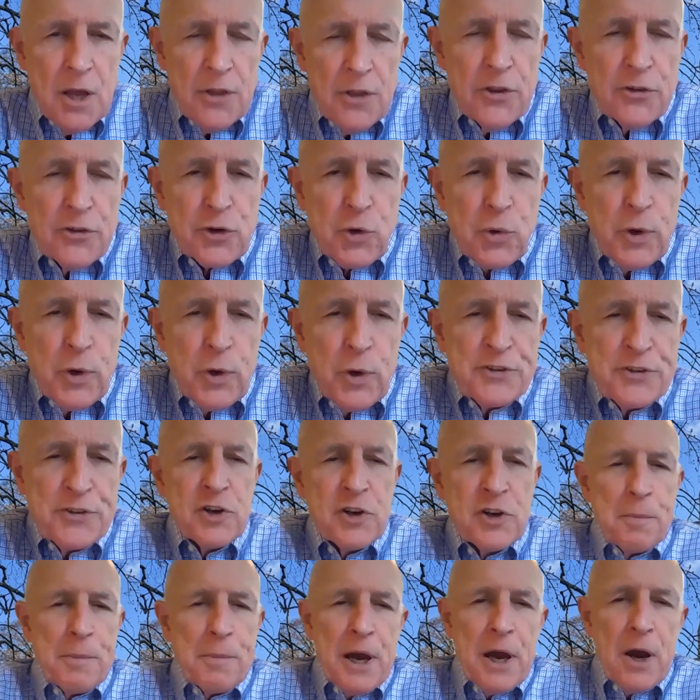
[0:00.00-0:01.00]
There's a
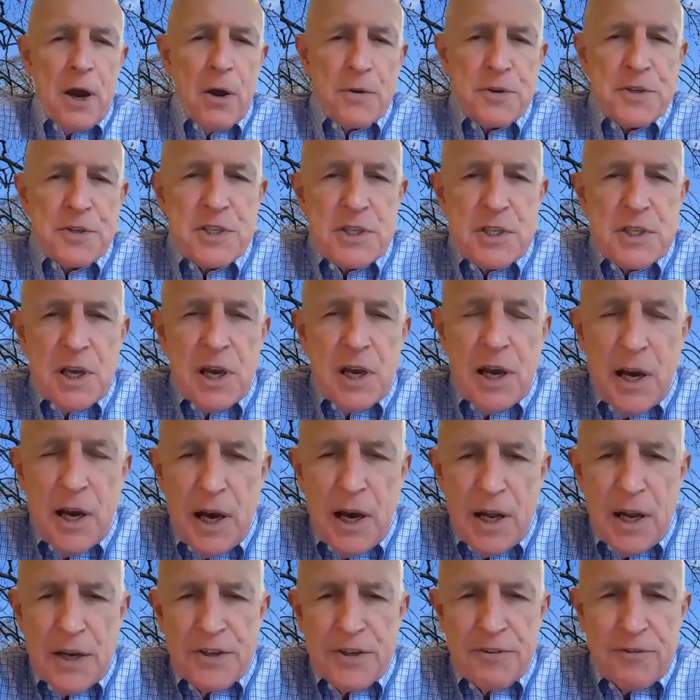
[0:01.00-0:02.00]
question about
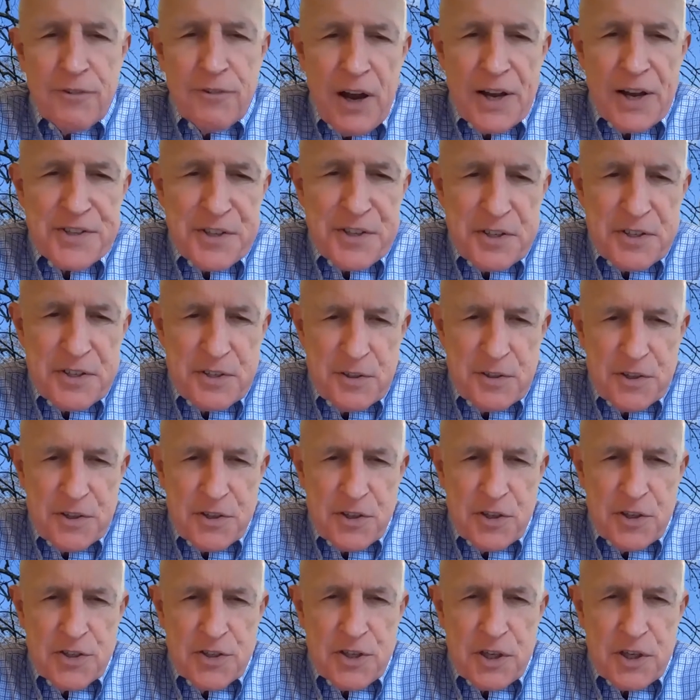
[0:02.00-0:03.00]
devices and
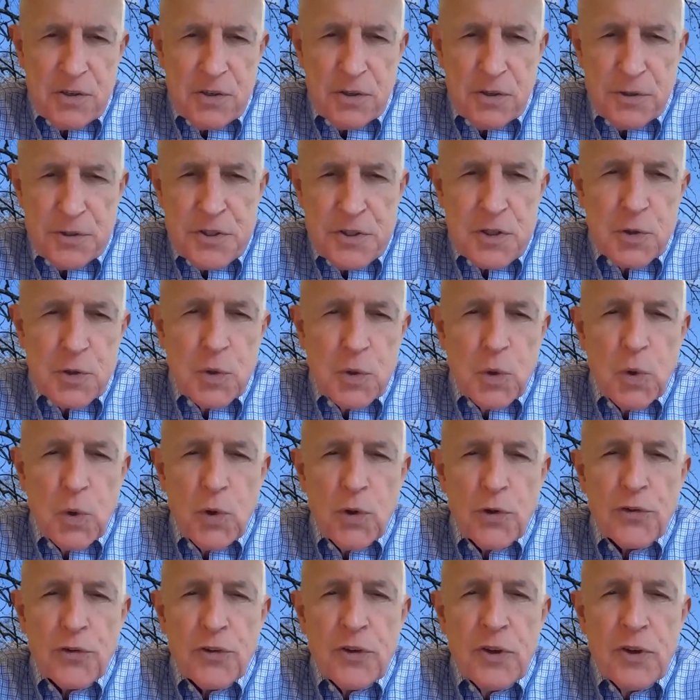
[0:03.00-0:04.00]
surgical
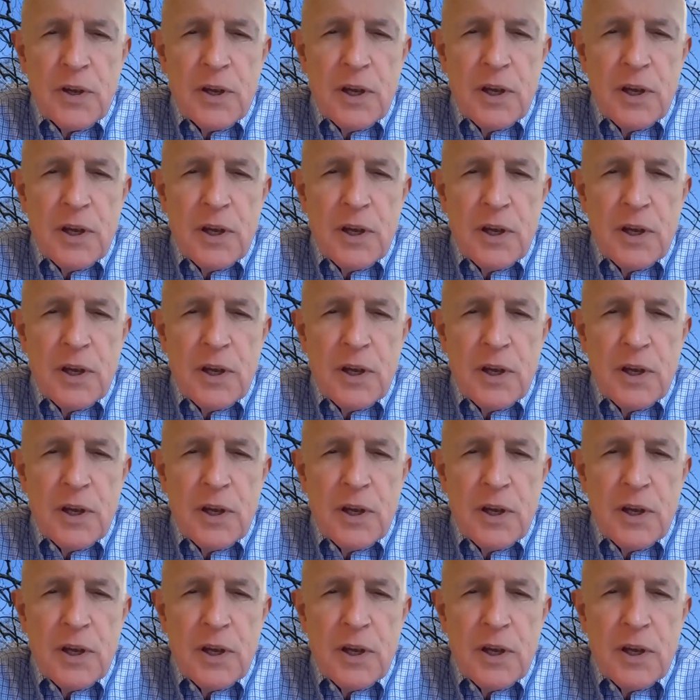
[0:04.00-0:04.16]
tools